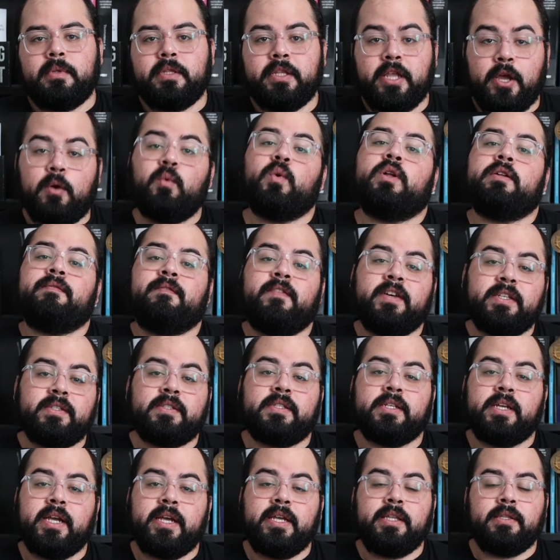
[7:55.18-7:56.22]
they will
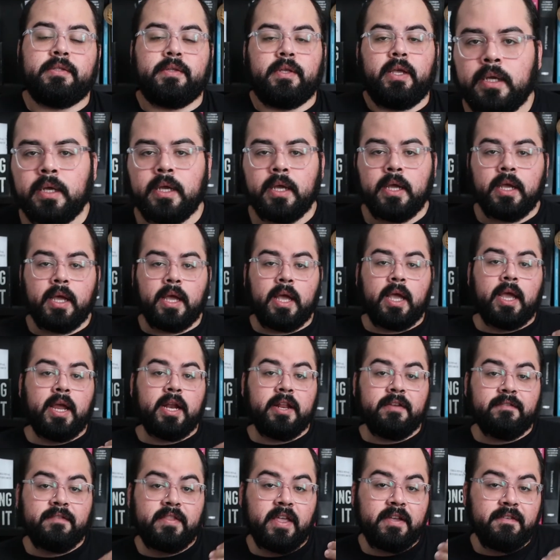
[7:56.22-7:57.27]
investigate,
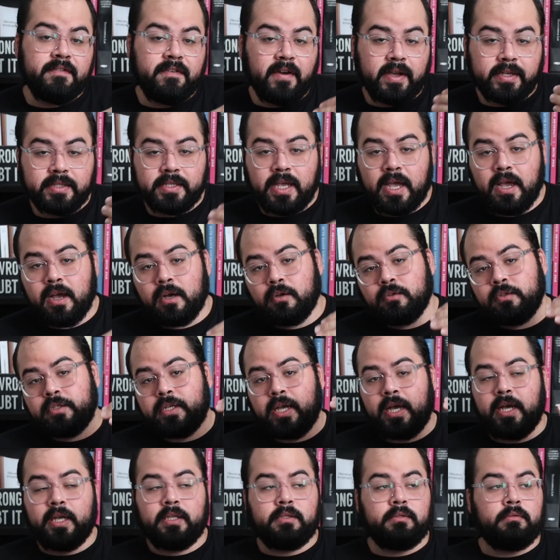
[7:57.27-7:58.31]
and if they find out
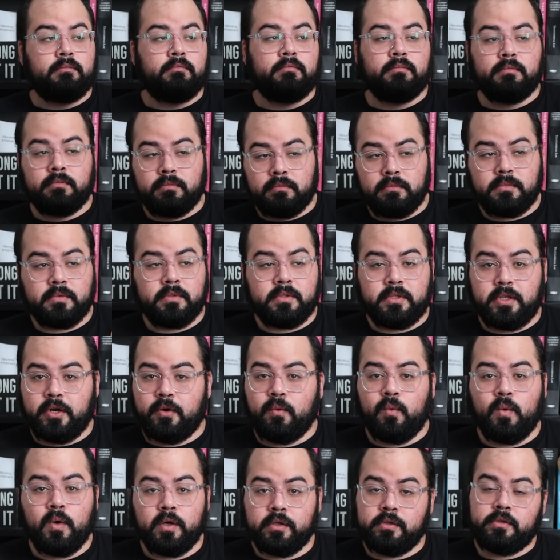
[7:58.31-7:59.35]
that there
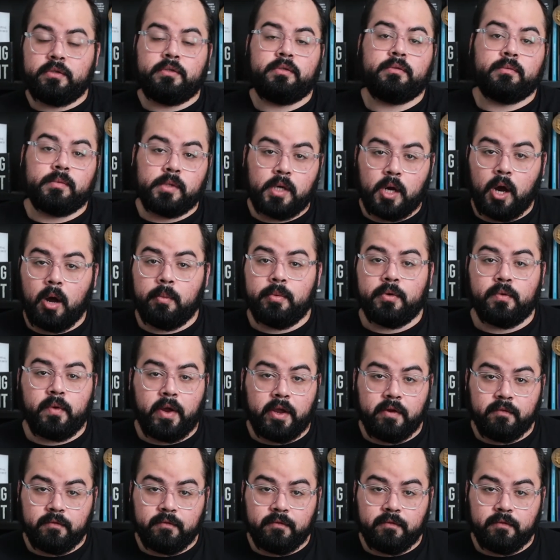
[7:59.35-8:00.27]
was copyright